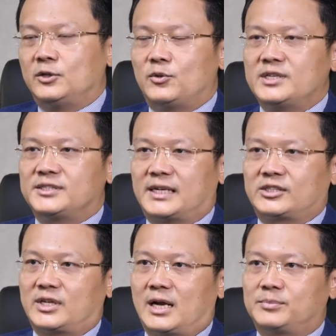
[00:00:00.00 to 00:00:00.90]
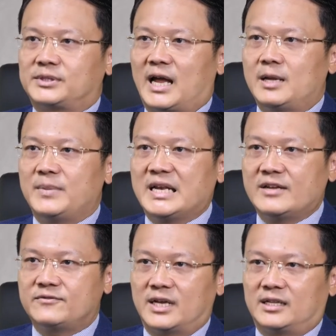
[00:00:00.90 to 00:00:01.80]
During such times, I
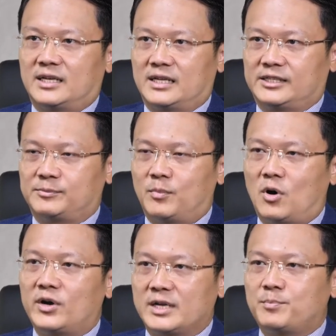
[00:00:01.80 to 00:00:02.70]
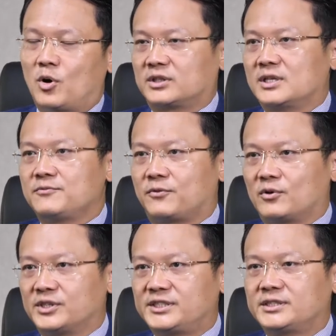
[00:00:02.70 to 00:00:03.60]
believe that it is more important
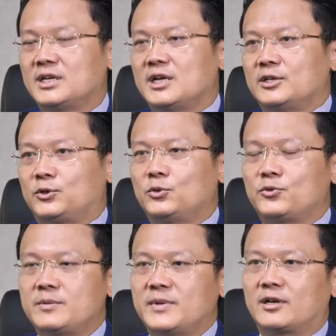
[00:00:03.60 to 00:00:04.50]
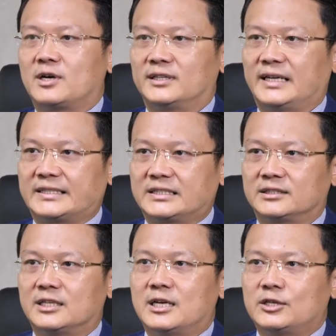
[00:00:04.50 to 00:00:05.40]
for us to remain
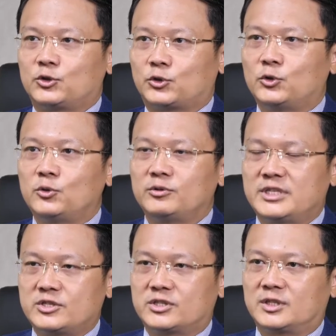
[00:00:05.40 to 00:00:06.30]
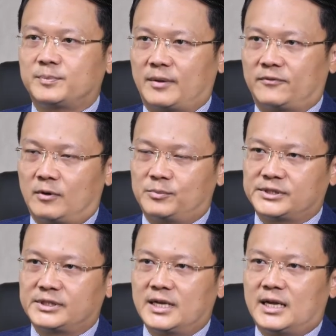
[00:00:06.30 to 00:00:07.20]
connected through digital platforms.